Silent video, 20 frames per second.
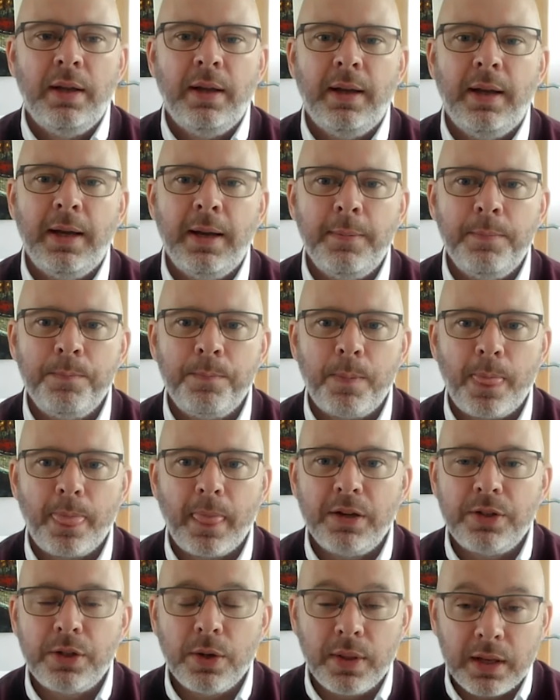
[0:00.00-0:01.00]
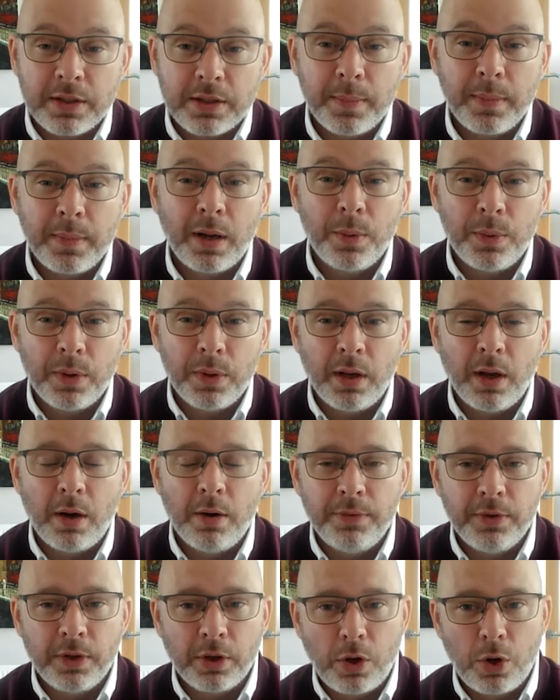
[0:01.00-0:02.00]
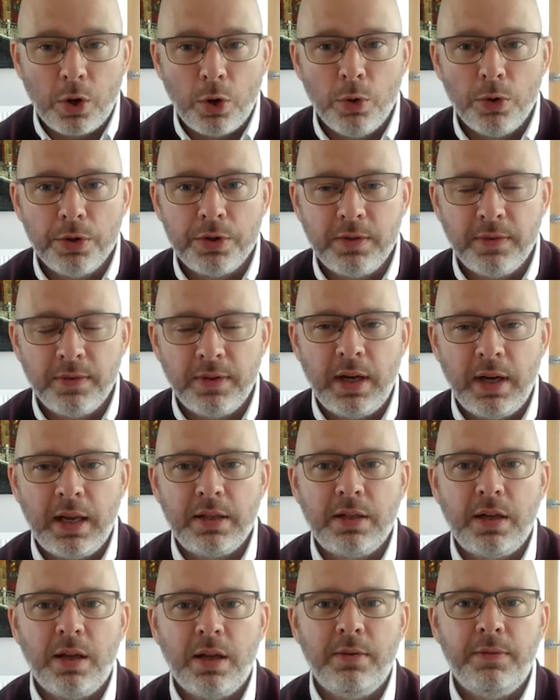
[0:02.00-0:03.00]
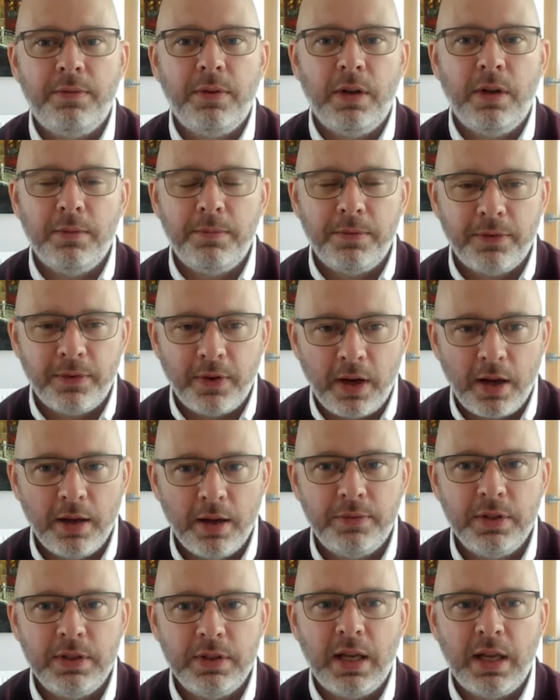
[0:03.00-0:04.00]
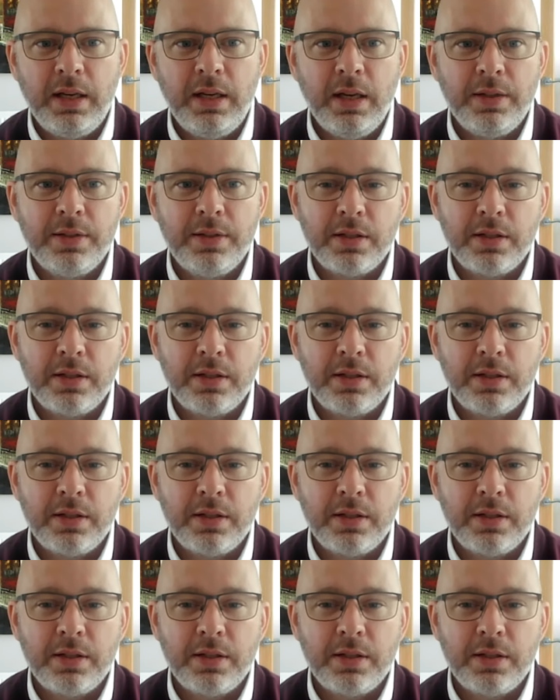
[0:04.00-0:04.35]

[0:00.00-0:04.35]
Um, so that's something I w- over the course of the next kind of you know five to ten years,